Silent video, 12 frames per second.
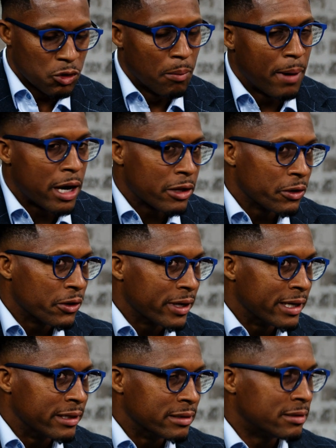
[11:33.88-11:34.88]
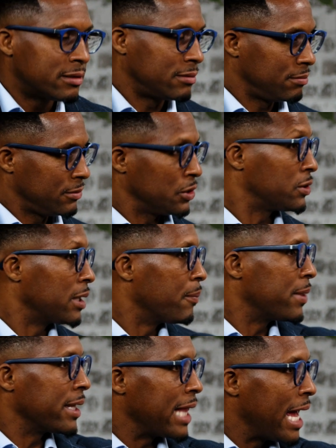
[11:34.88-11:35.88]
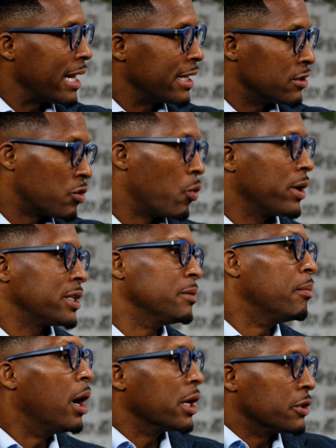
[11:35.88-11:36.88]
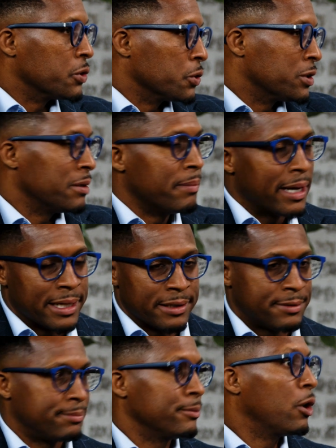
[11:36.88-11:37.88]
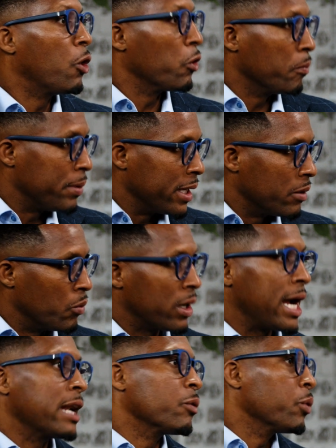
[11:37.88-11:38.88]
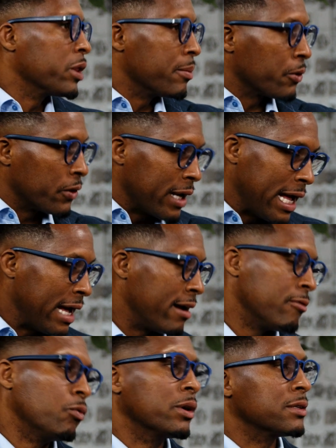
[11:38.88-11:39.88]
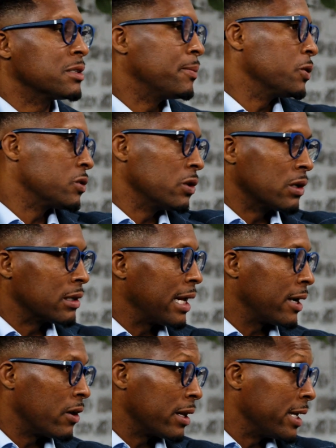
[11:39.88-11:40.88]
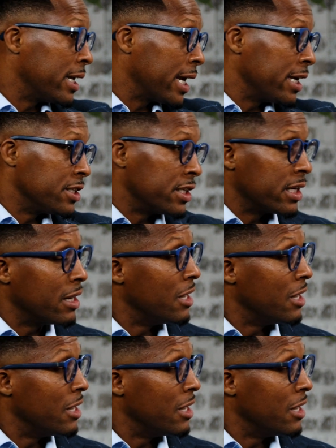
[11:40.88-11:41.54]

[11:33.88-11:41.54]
a monitor is just something that is going to monitor somebody's heartbeat, what kind of rhythm they're going to have, what it's supposed to look like on an EKG,